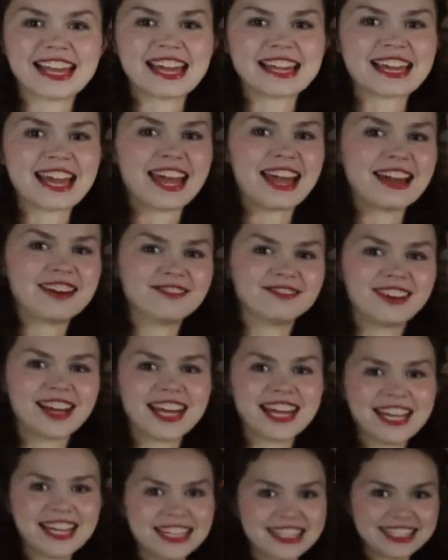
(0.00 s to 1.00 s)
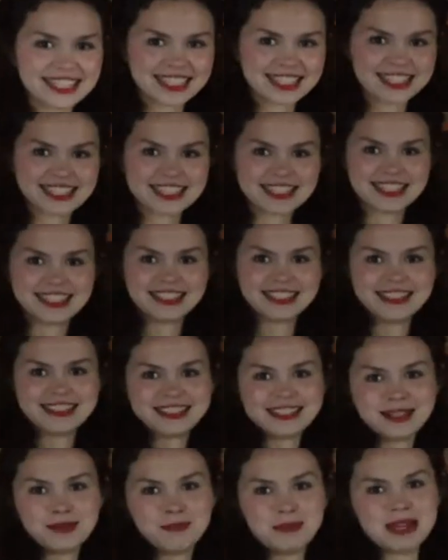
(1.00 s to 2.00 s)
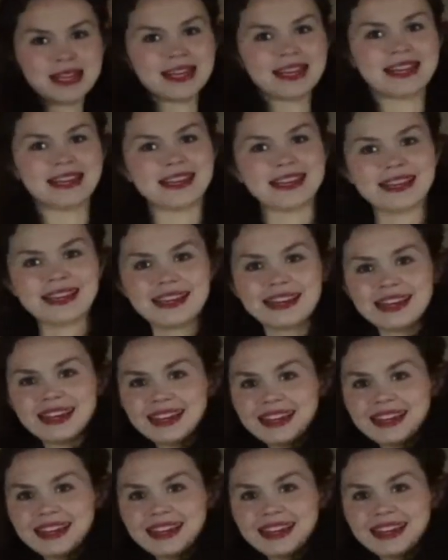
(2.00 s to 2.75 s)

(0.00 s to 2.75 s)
can't wait to be